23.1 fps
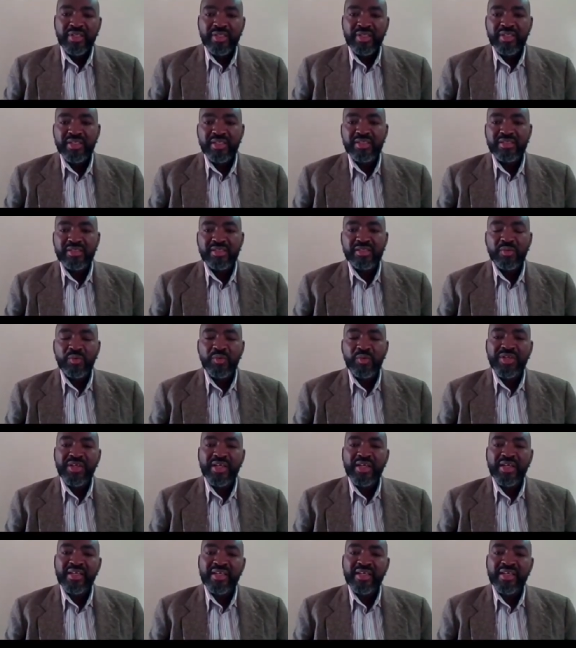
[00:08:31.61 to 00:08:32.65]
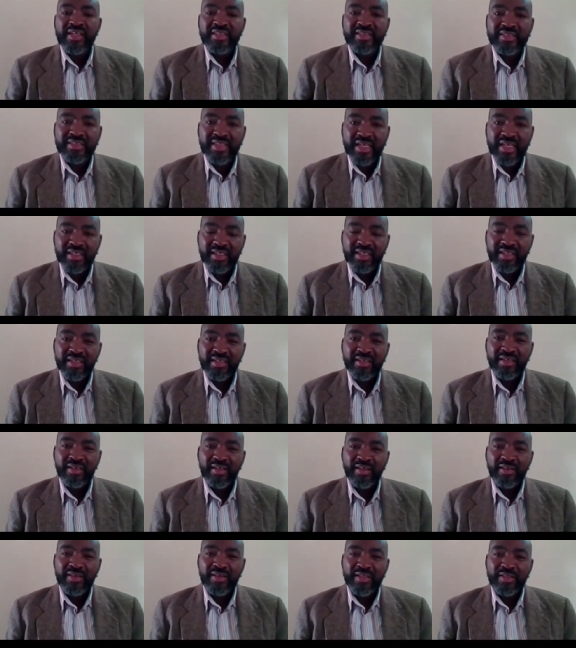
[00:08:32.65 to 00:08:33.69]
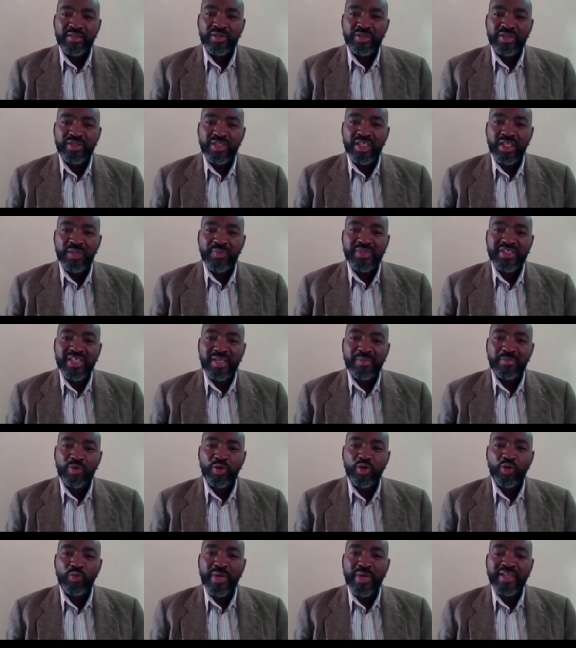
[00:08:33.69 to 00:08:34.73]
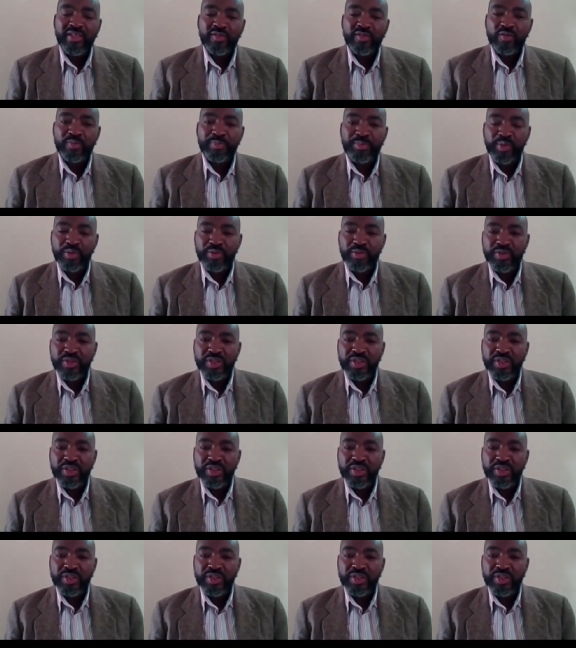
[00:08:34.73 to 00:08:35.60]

Things with an understanding that you're dealing with someone who might oppose.